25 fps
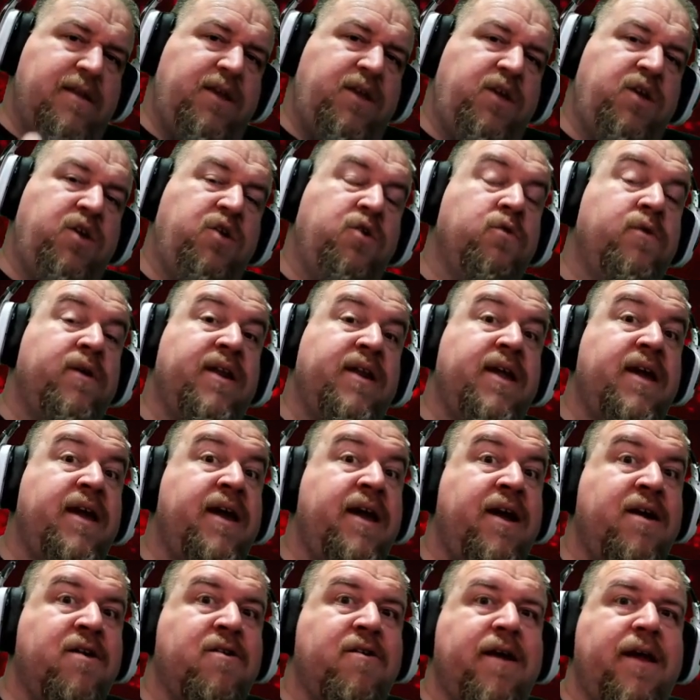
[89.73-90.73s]
you
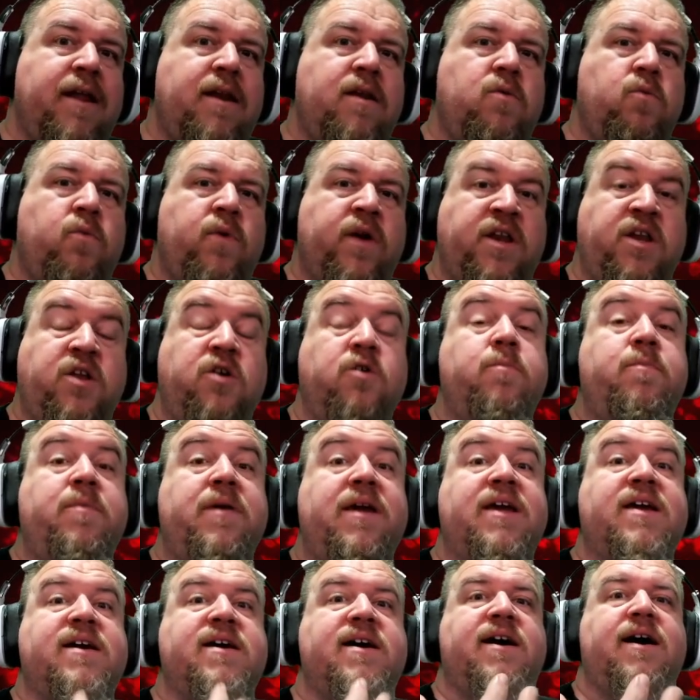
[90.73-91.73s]
inherit when you
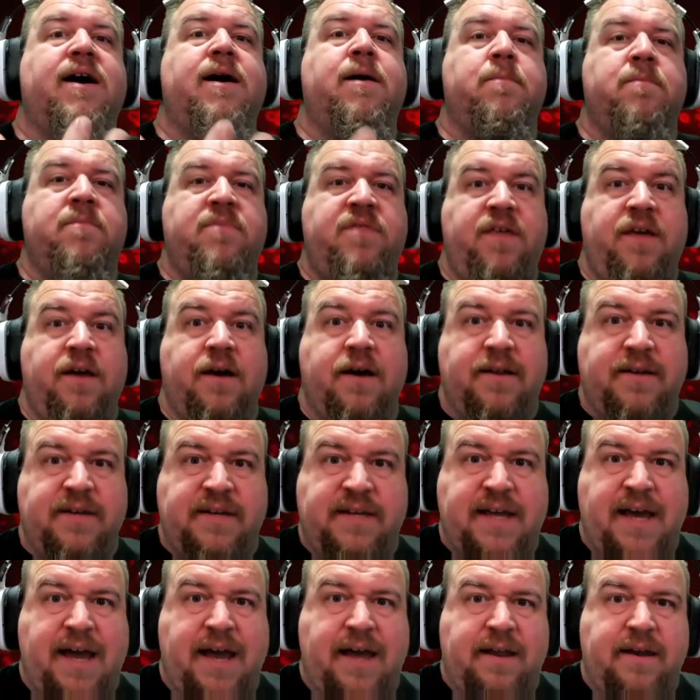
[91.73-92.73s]
become the
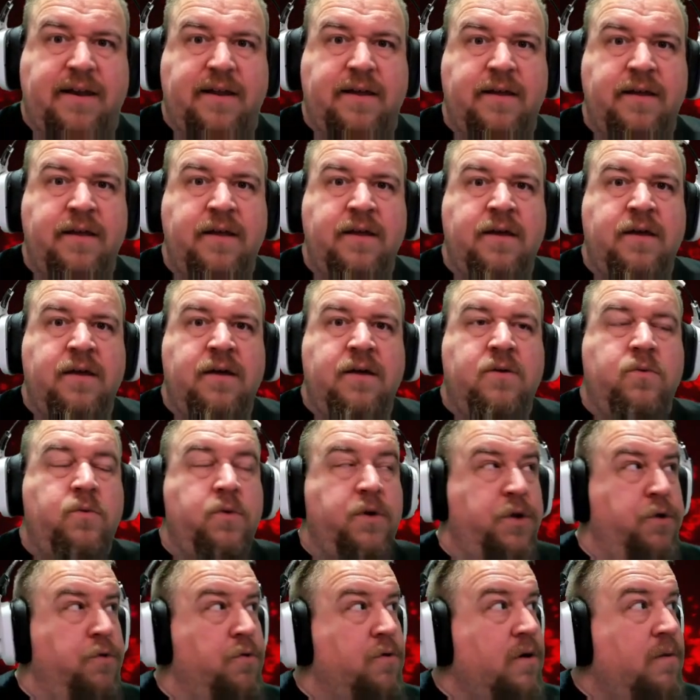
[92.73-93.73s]
undead,
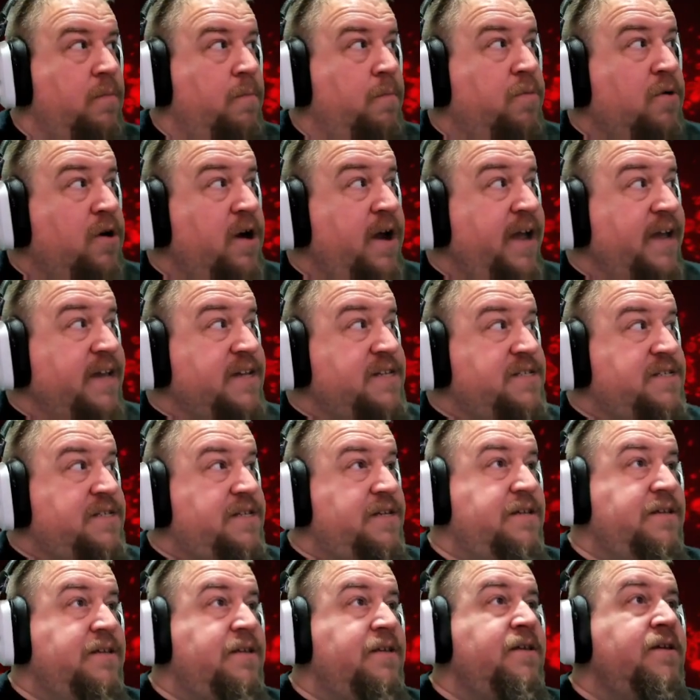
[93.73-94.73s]
when you are
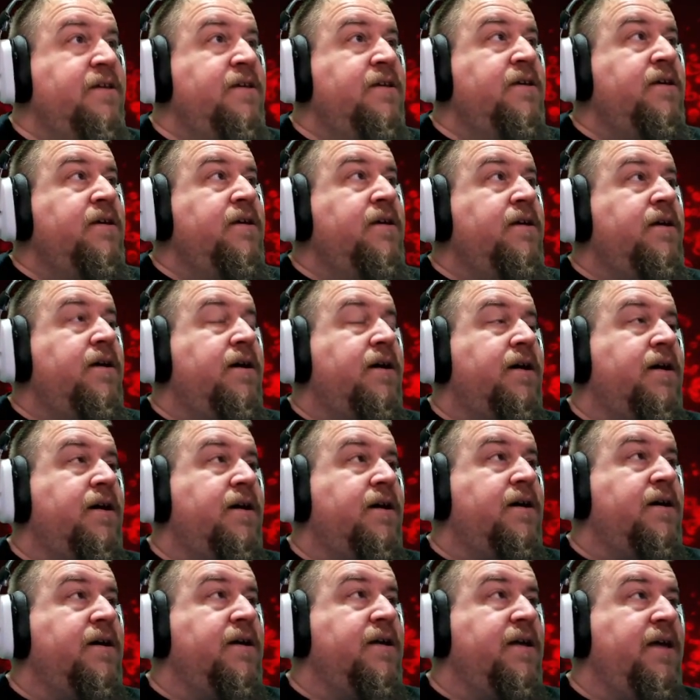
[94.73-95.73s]
embraced,
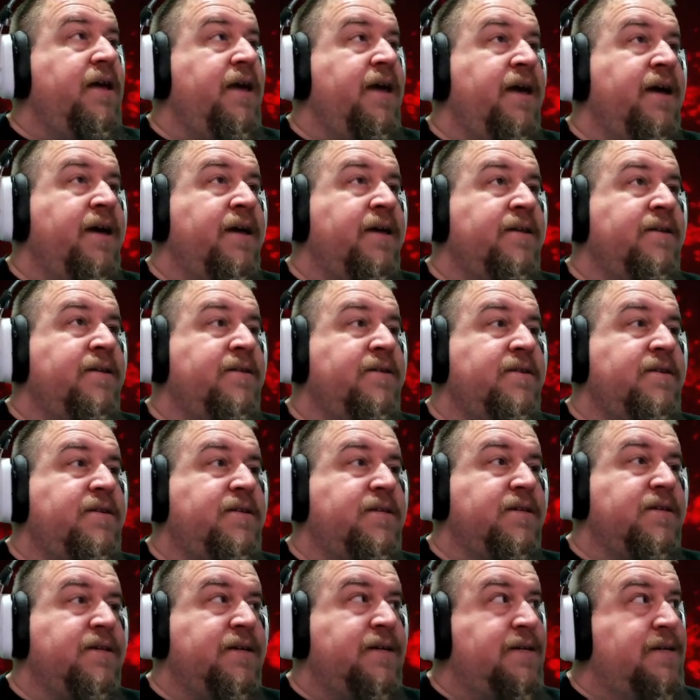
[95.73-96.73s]
uh,
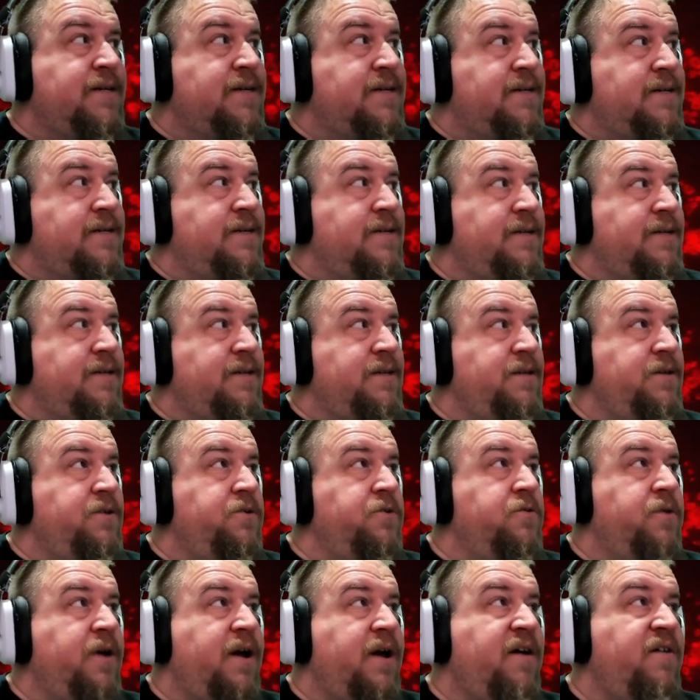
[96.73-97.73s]
and uh,
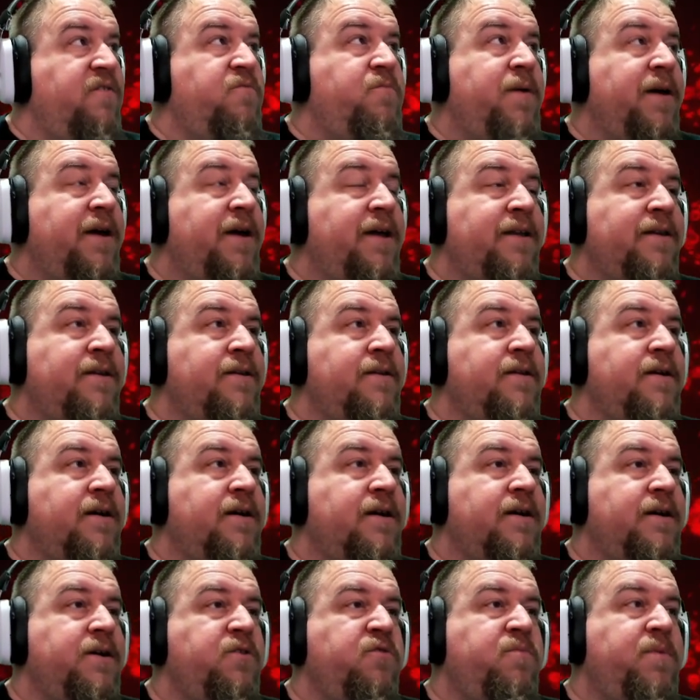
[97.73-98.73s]
you have been
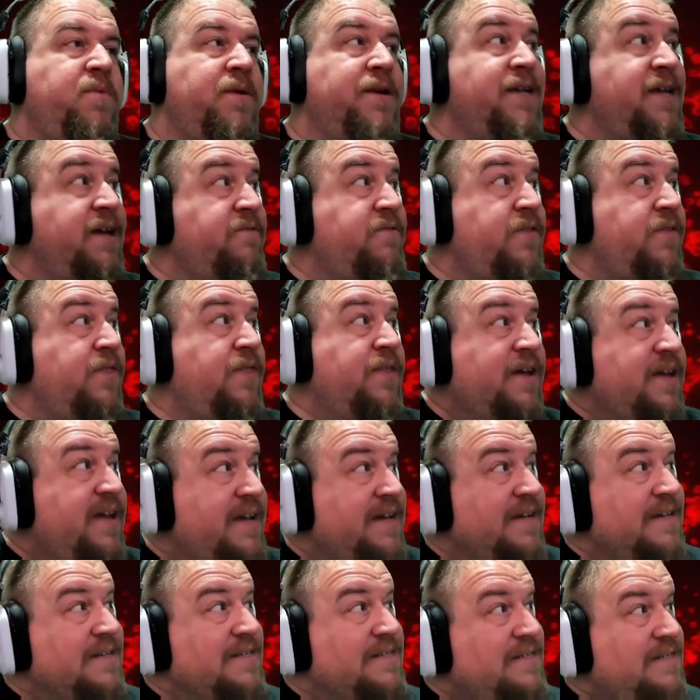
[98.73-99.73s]
uh, you've been given the
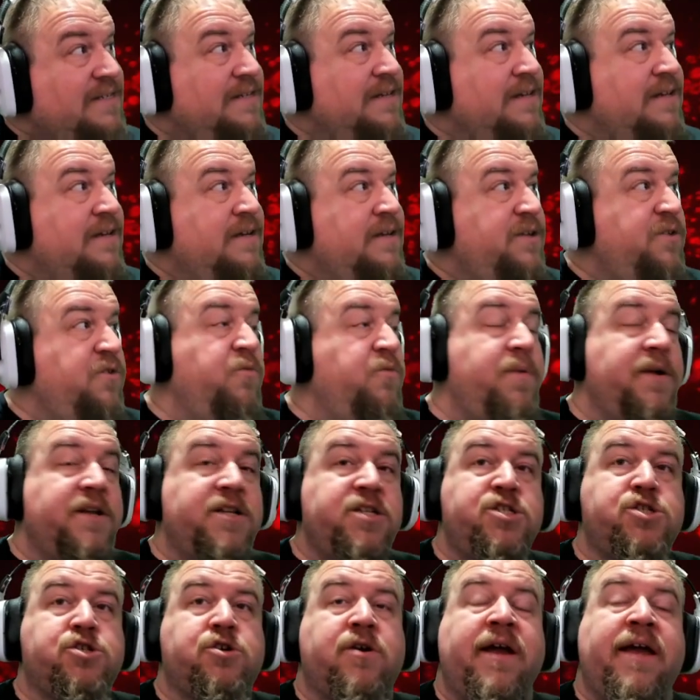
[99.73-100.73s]
kiss. You've
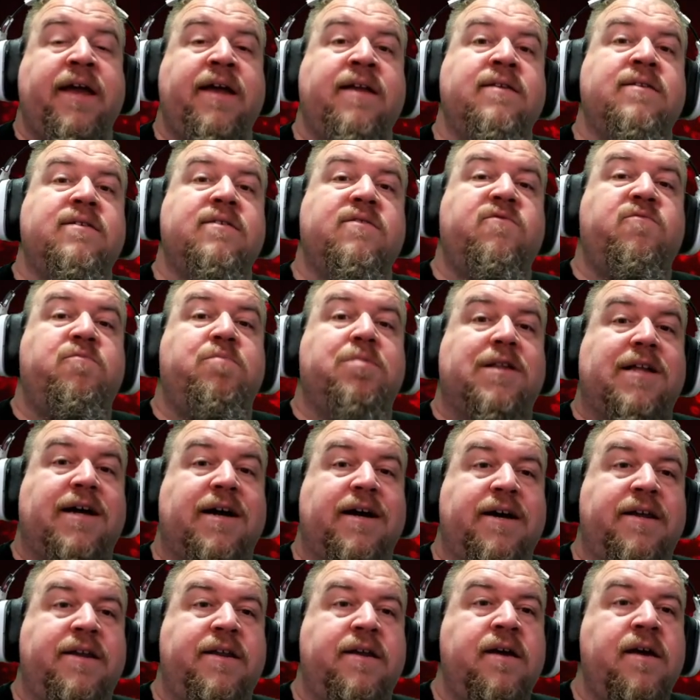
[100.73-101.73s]
been drained of
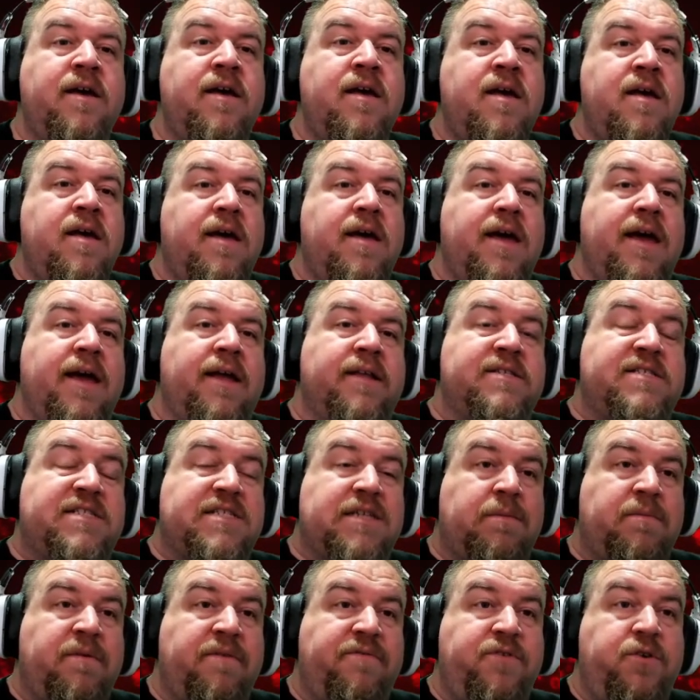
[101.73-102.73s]
blood, and
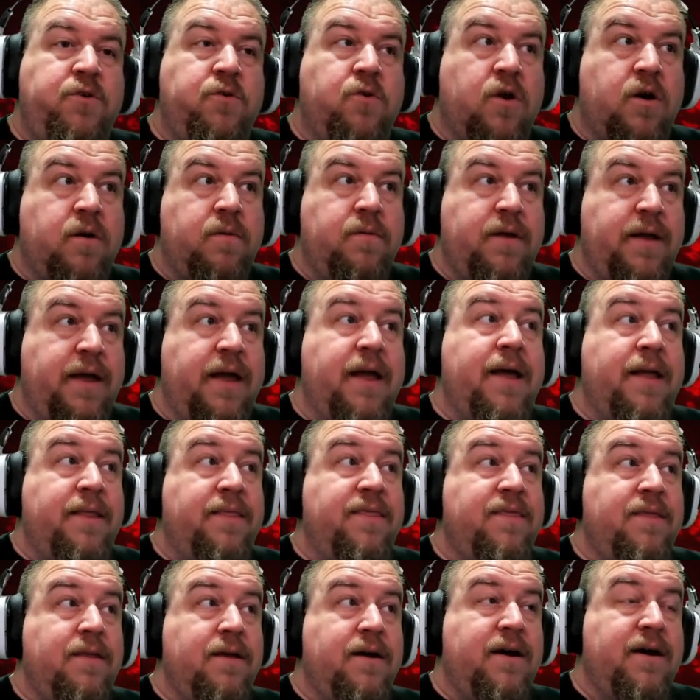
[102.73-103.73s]
some of your
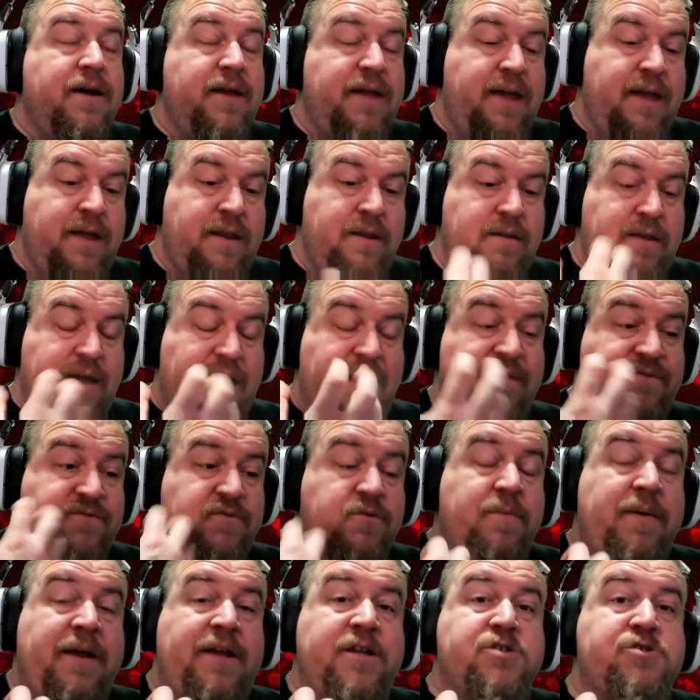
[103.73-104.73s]
in uh, in
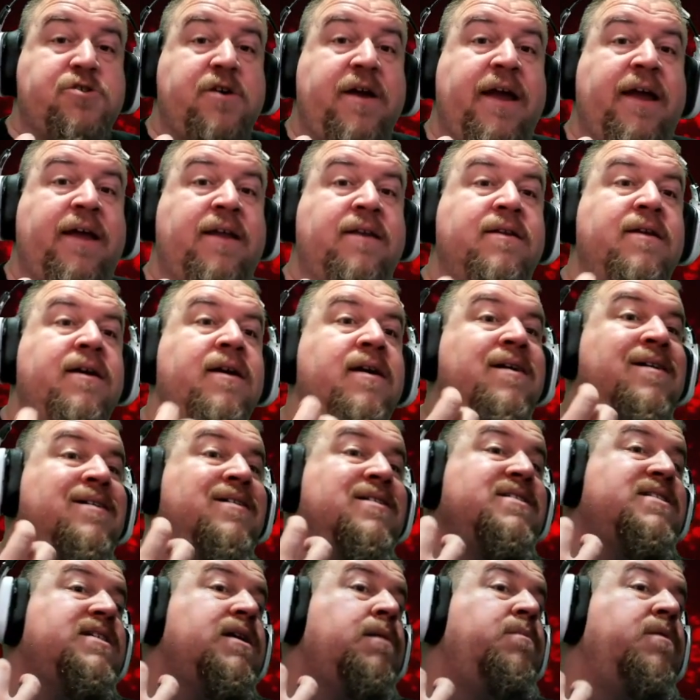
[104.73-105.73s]
after being drained,
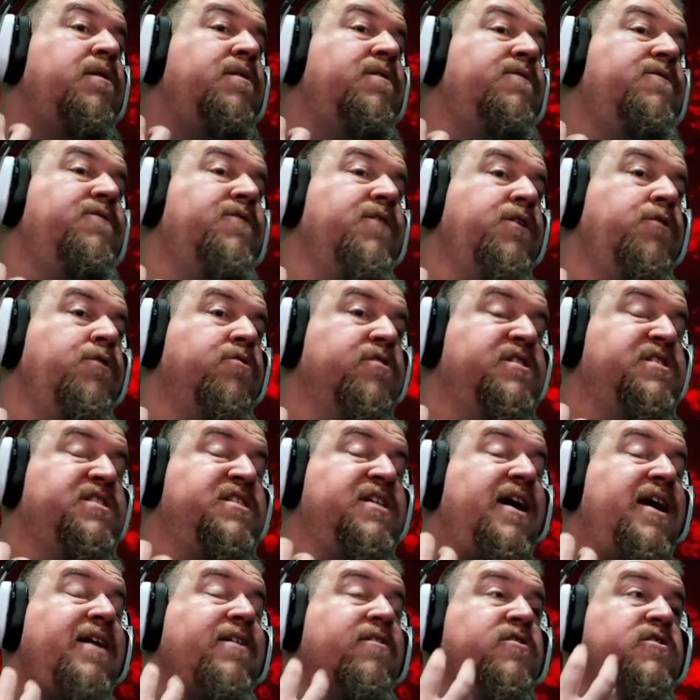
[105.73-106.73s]
some of your
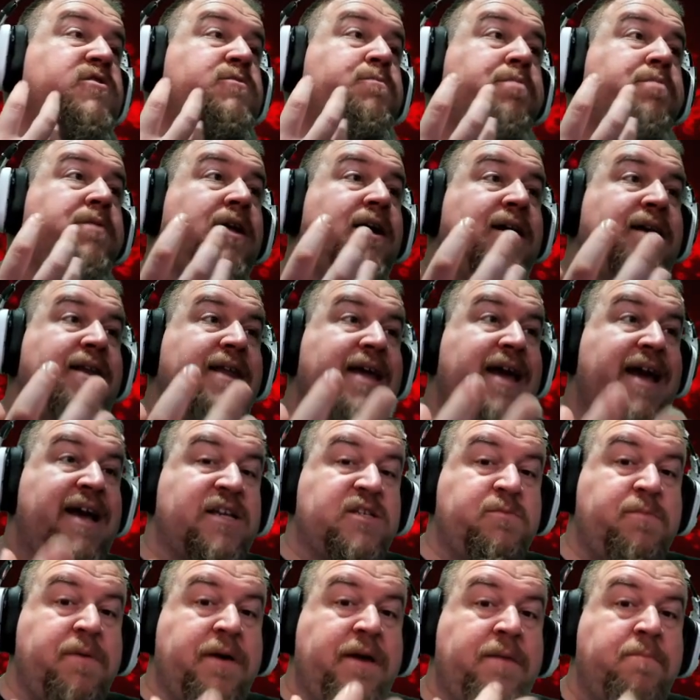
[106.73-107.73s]
sire's blood
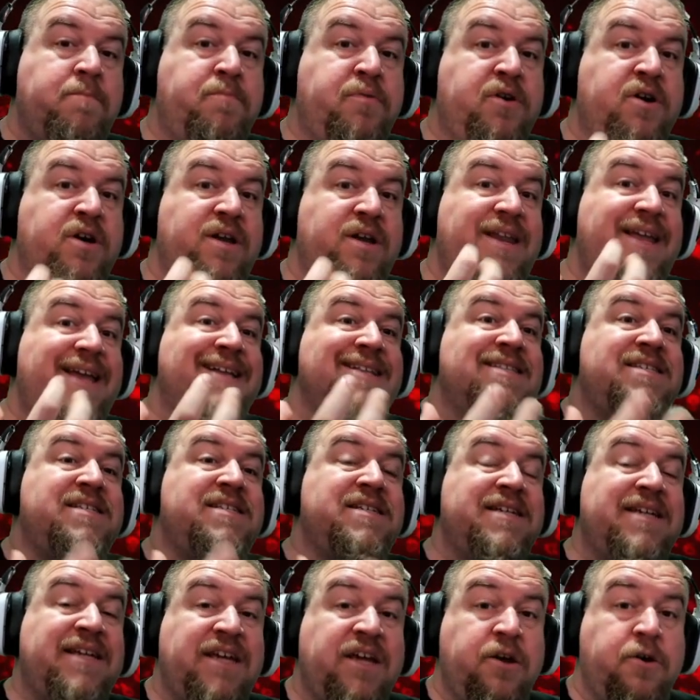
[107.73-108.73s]
has been put
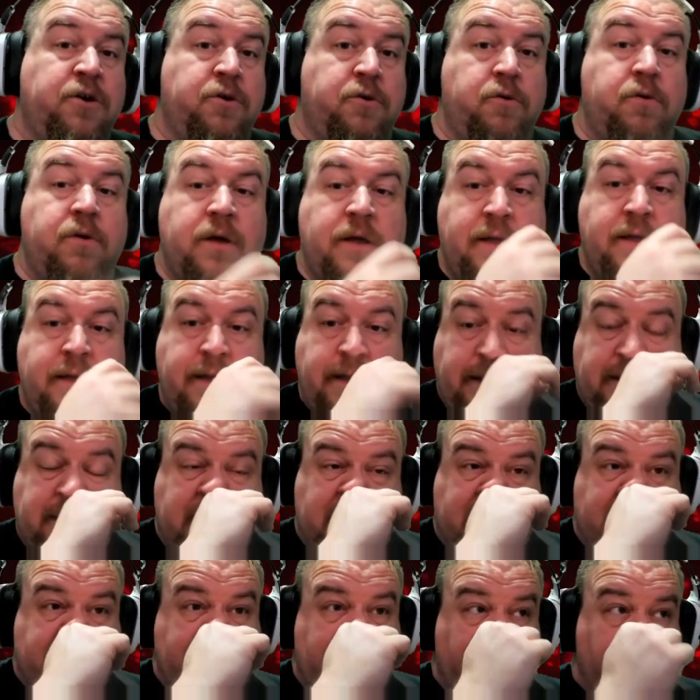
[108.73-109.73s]
into you
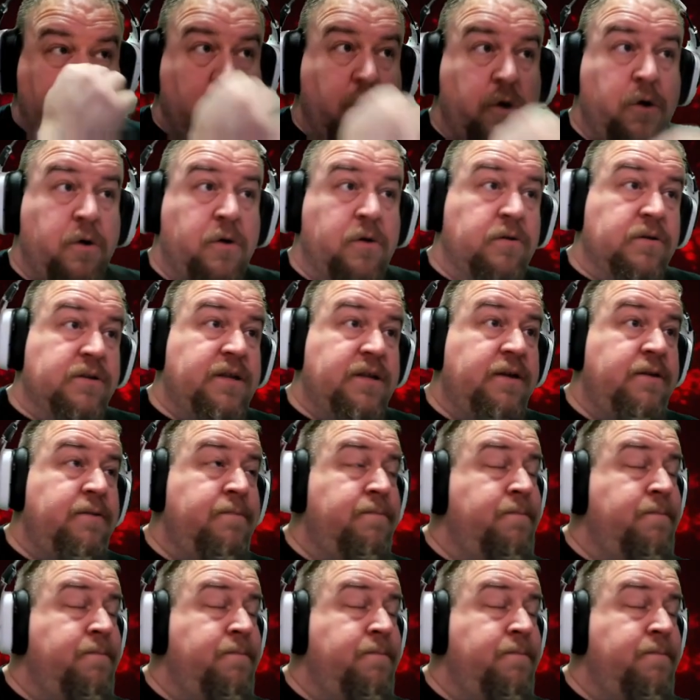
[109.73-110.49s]
to take hold,